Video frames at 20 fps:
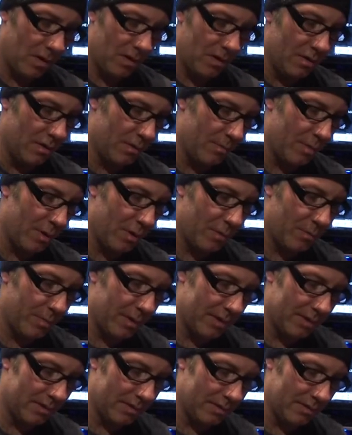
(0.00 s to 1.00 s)
you know, the
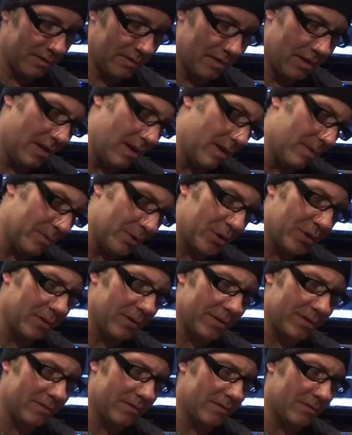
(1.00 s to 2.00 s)
mouthpiece is, I'm sure
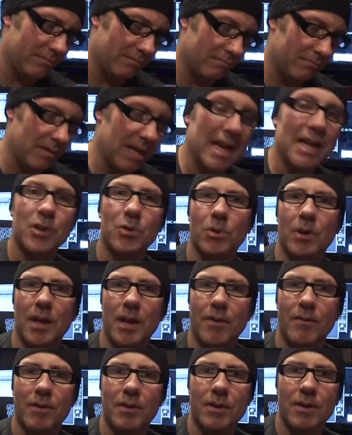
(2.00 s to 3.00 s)
it's entry
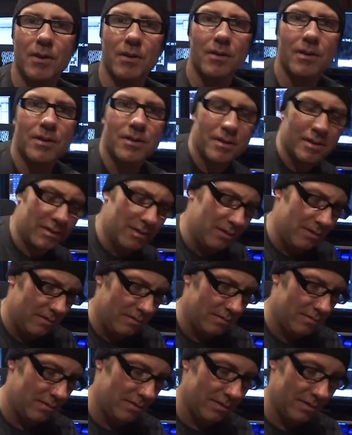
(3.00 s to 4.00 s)
level. You know, this isn't,
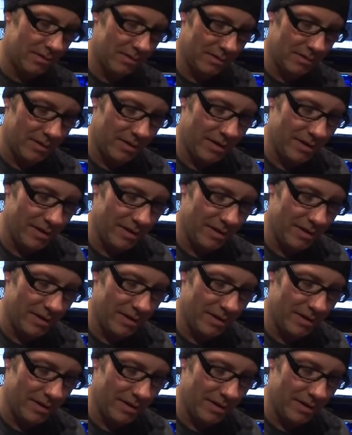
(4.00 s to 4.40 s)
isn't a,